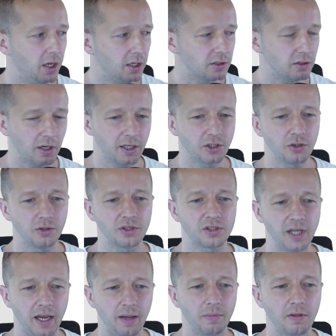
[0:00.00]
So I'm going to do the
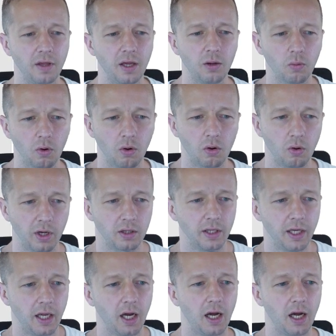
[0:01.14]
same thing real quickly.